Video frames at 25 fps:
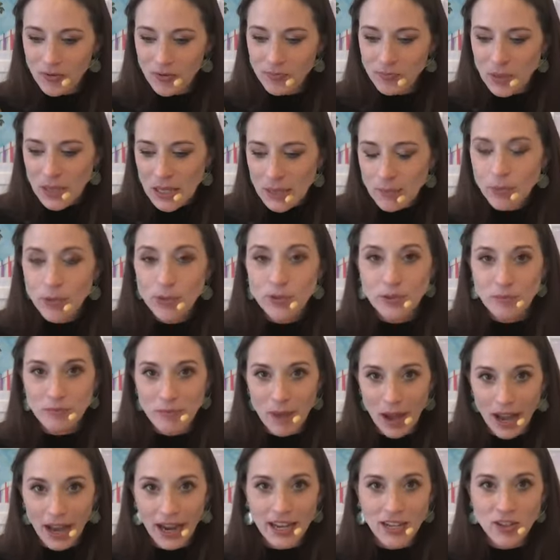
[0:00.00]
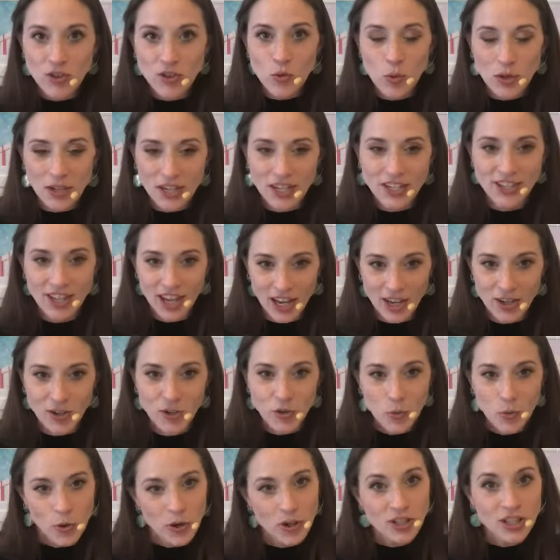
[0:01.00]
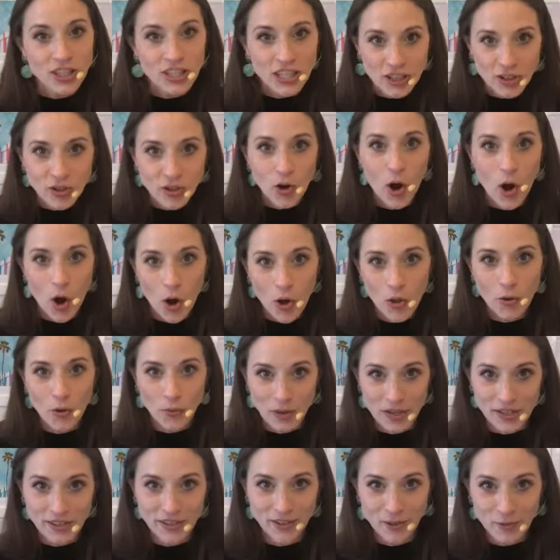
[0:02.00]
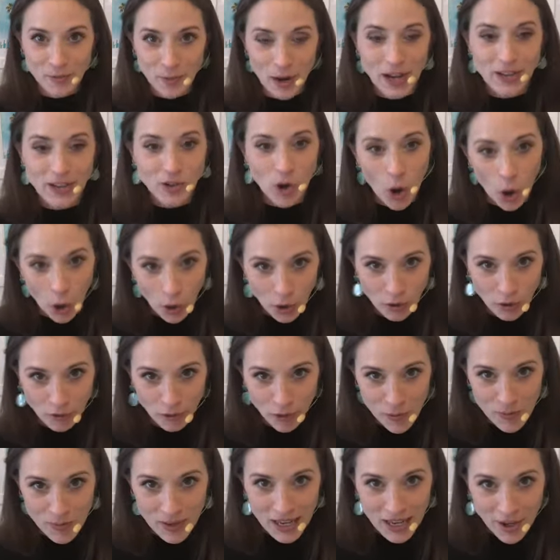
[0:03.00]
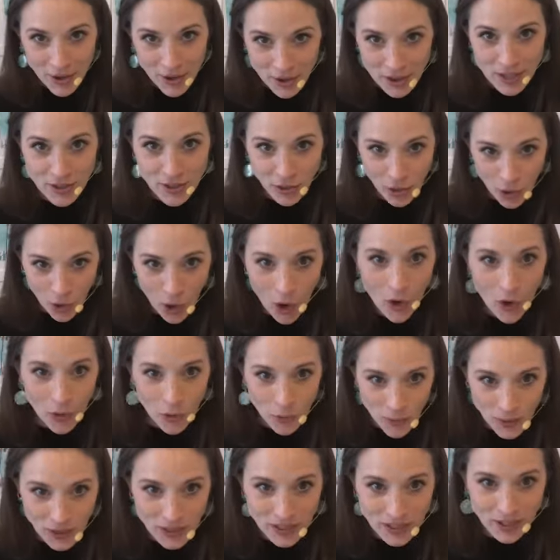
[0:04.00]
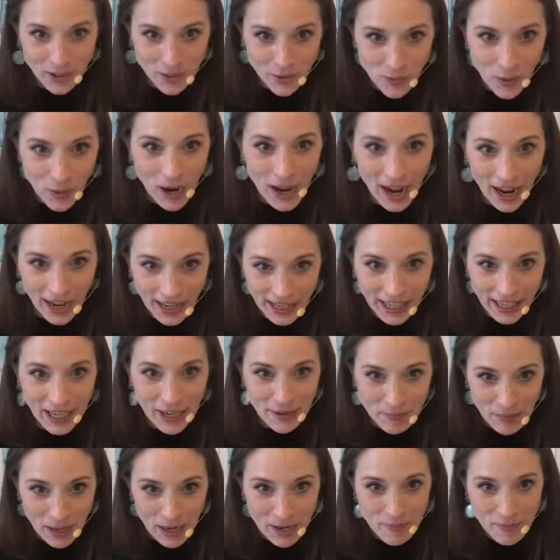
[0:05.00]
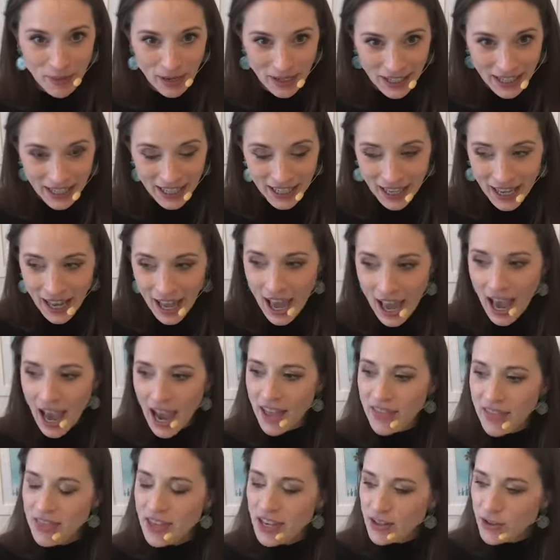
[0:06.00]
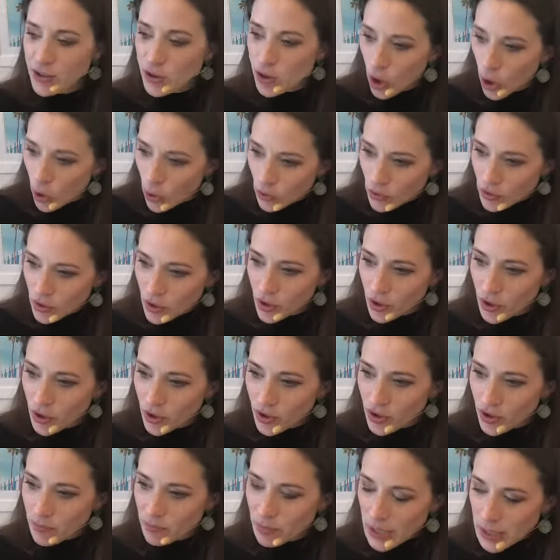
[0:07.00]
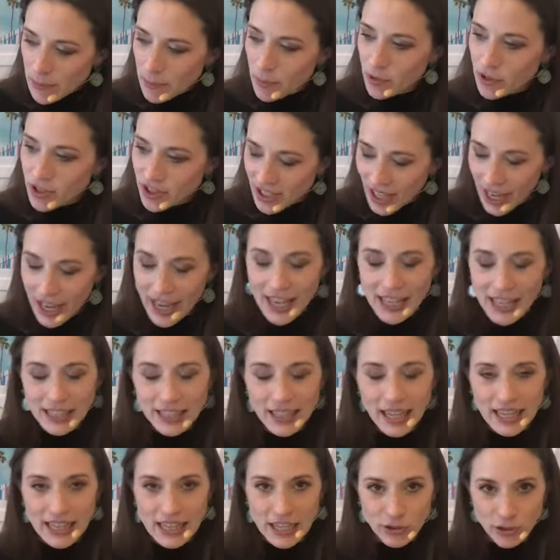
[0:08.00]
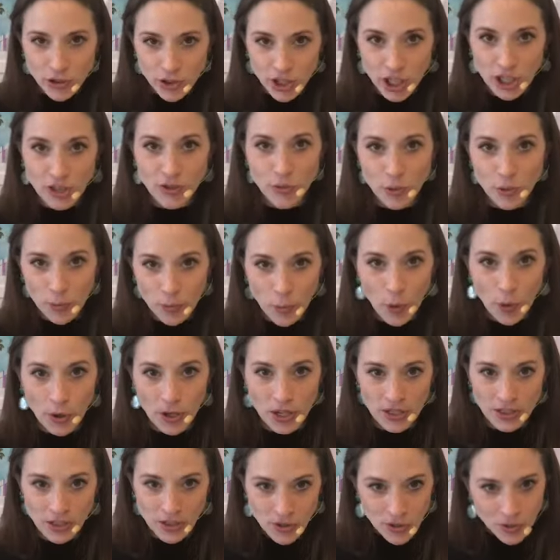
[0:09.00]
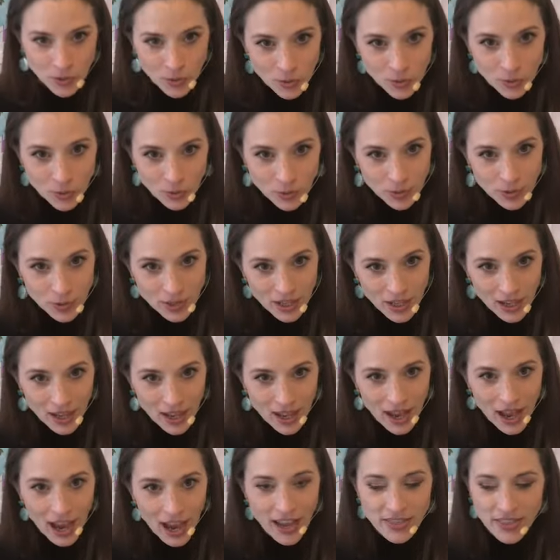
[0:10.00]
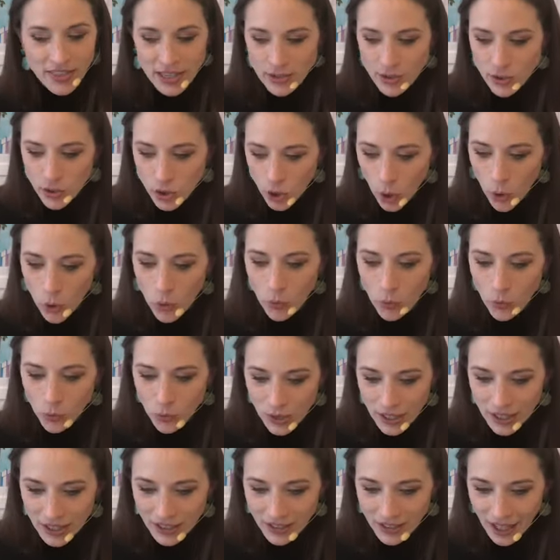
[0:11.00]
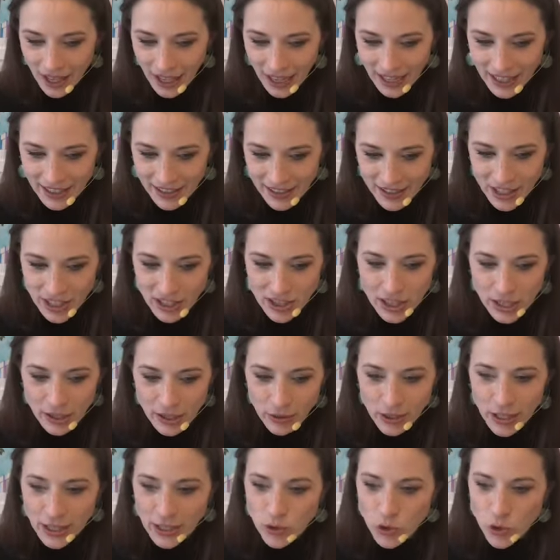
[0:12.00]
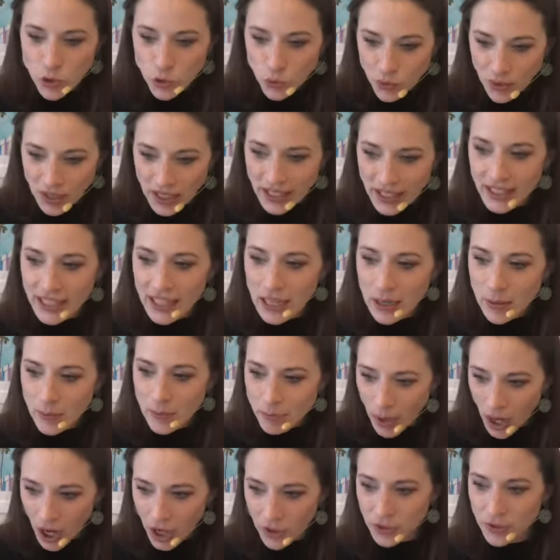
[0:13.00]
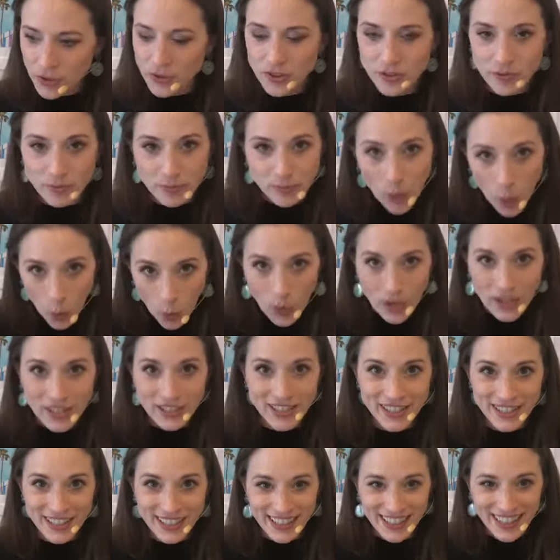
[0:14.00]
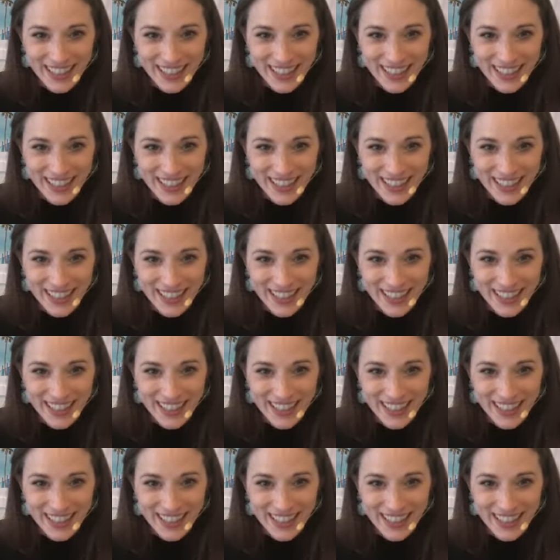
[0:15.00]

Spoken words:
people's minds want to tend towards these are all the reasons why it's harder for me, or these are all the reasons why I can't make money. And they don't, people say it like they're just reporting the news and they don't realize that they're like drinking bottles of poison